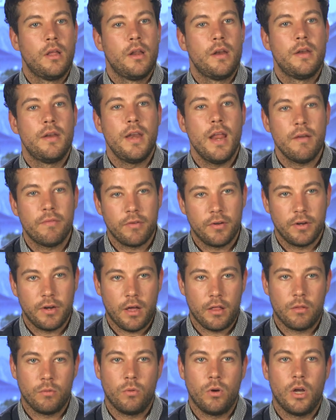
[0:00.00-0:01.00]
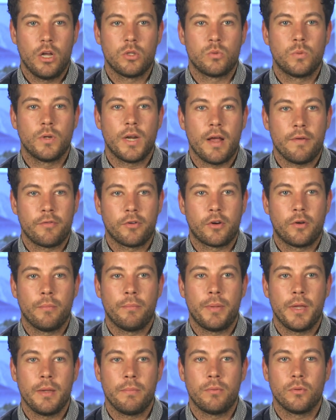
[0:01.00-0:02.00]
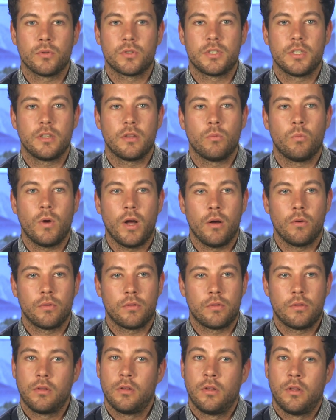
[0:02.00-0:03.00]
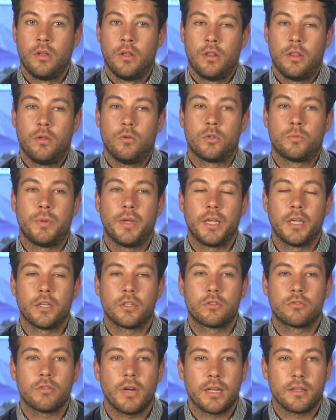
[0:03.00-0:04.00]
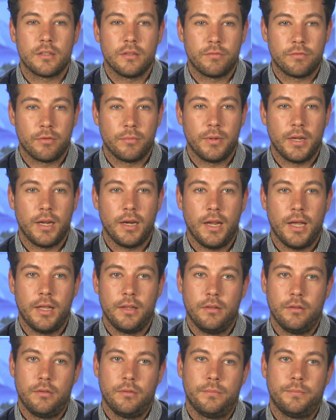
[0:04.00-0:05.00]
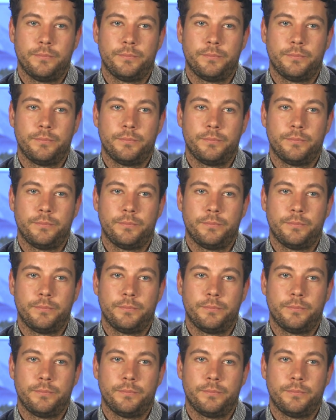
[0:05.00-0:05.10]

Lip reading: Never, in other words, would African people see the wealth that was being extracted from their land.